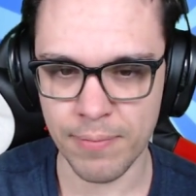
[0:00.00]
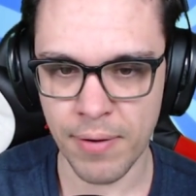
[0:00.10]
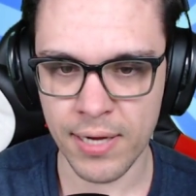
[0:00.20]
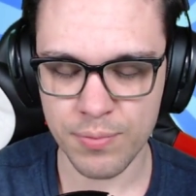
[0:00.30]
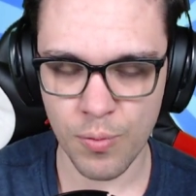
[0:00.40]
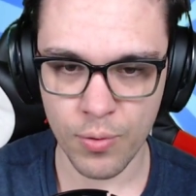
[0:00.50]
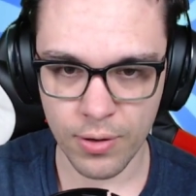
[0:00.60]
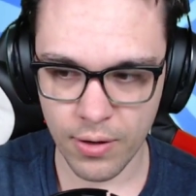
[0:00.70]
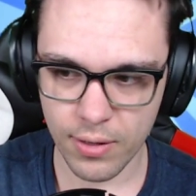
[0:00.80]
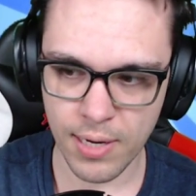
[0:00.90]
possible where they're
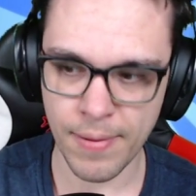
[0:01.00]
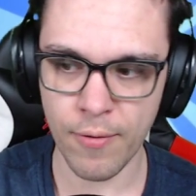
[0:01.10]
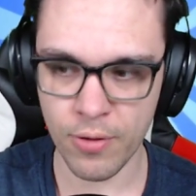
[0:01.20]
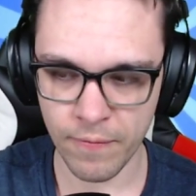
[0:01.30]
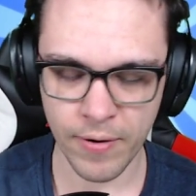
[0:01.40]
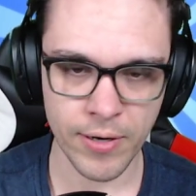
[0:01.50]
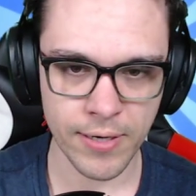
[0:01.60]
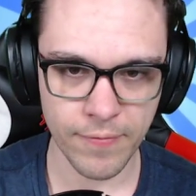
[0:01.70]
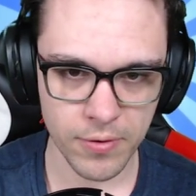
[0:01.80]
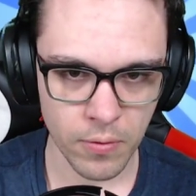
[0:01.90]
going to come out with a very
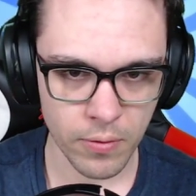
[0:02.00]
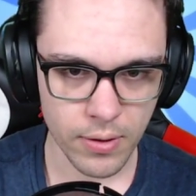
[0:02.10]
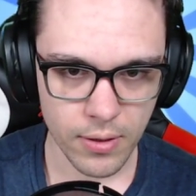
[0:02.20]
difficult